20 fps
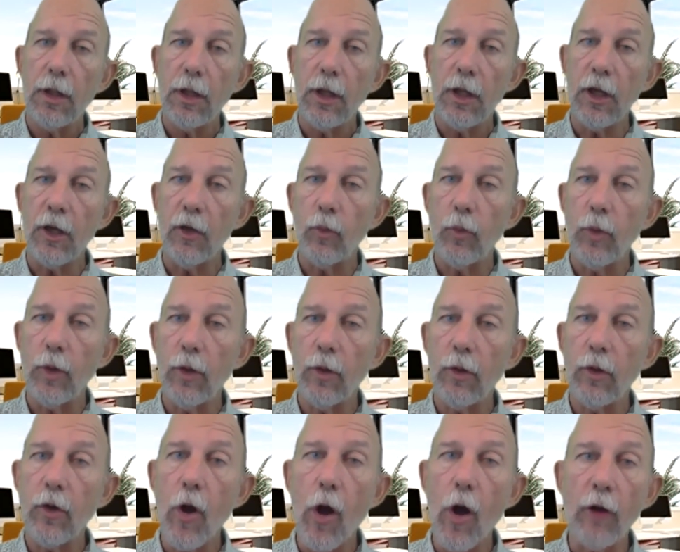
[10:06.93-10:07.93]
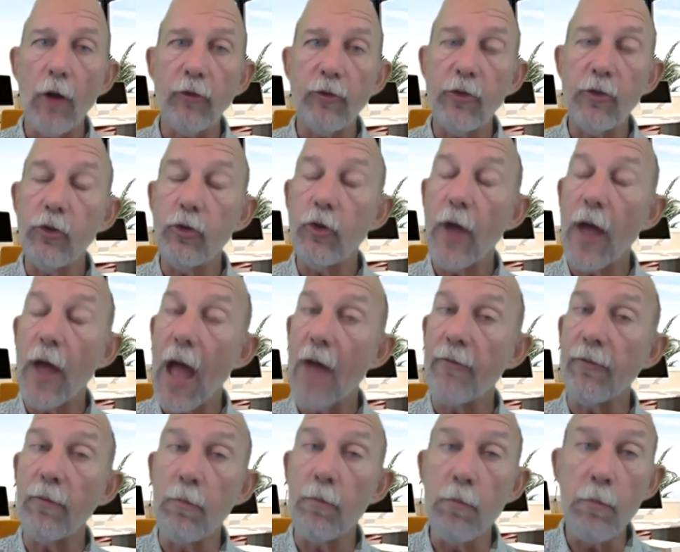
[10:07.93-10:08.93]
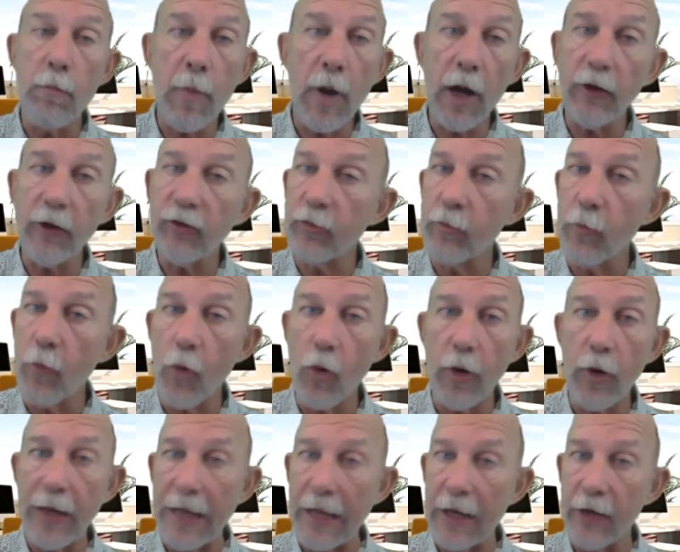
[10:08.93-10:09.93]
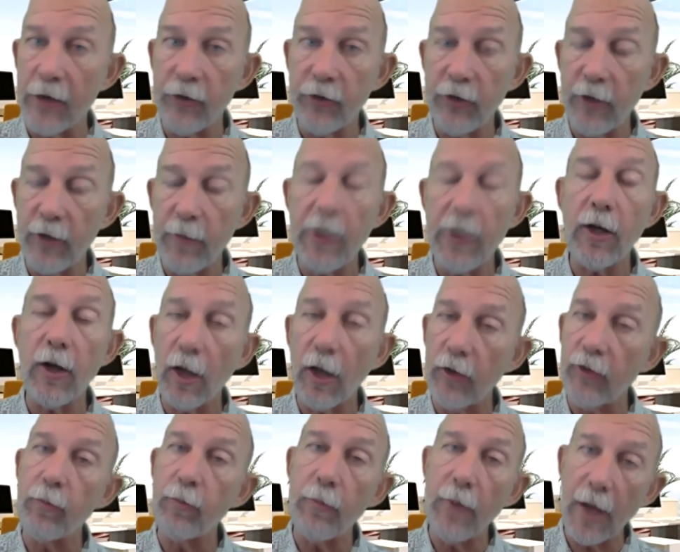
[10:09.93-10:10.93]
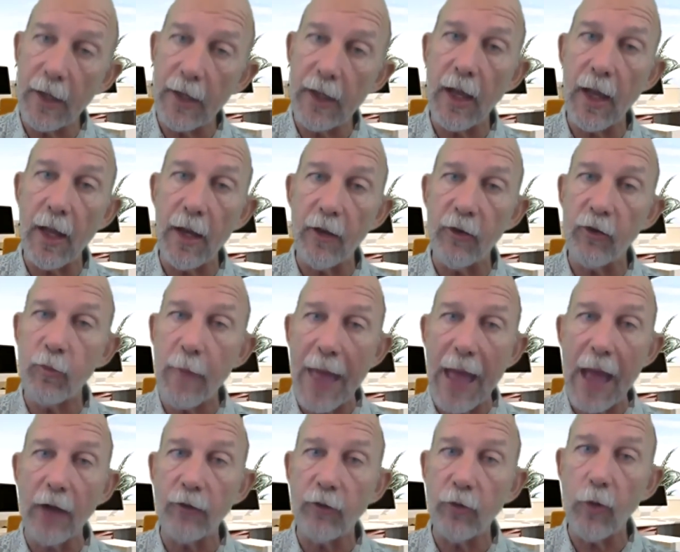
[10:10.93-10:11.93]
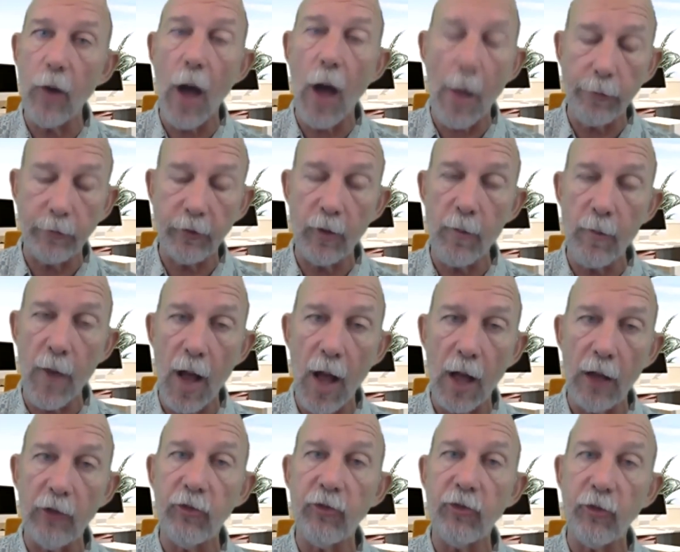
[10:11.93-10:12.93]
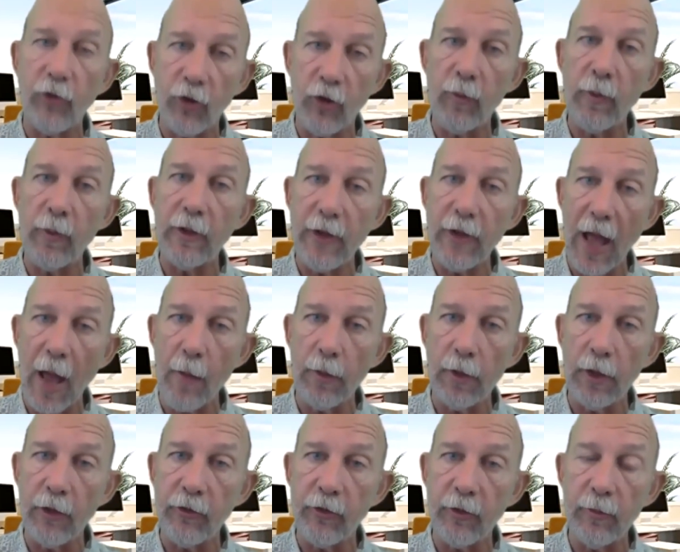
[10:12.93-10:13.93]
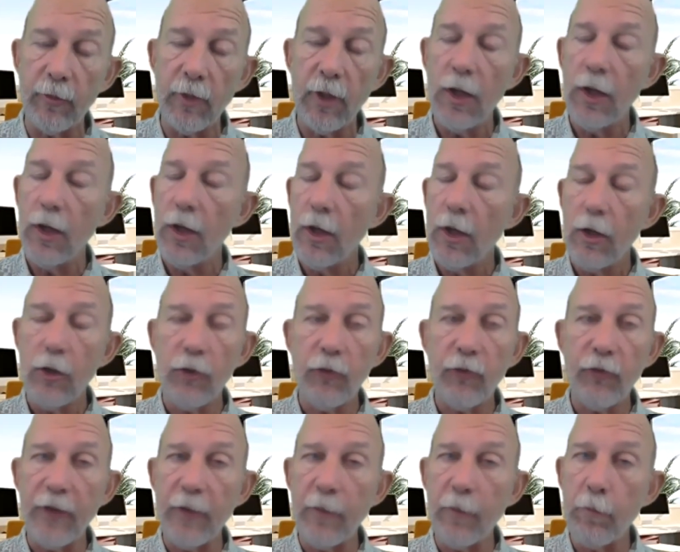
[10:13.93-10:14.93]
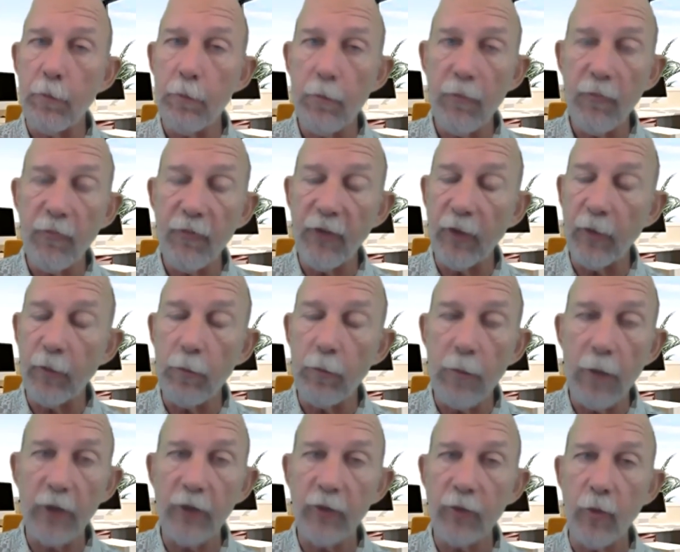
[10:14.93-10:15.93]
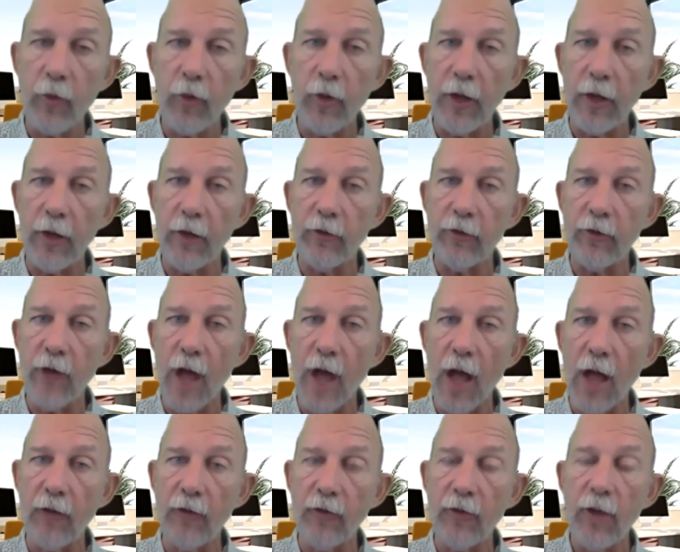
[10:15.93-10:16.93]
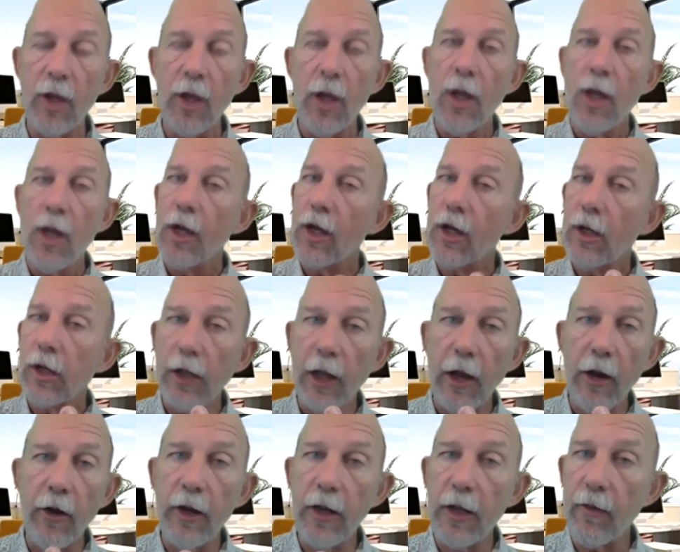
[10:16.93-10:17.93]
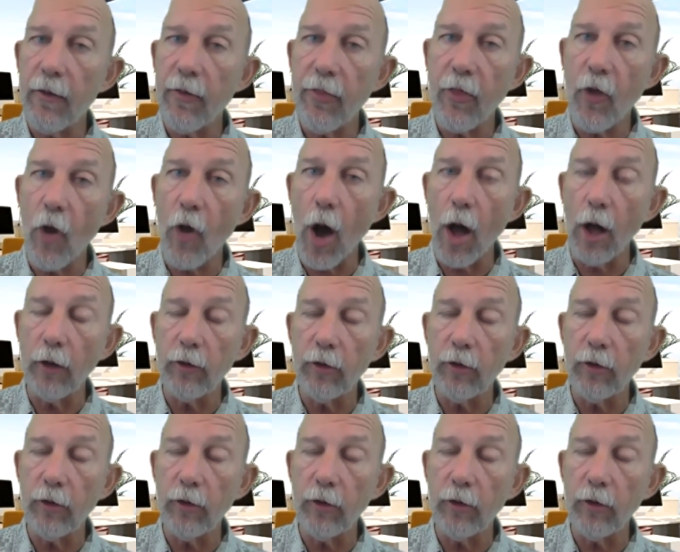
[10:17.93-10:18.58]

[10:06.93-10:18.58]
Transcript: It will cause you to have much more energy because, again, it's back to optimized sugar metabolism. You'll feel much more energized, clarity of thought.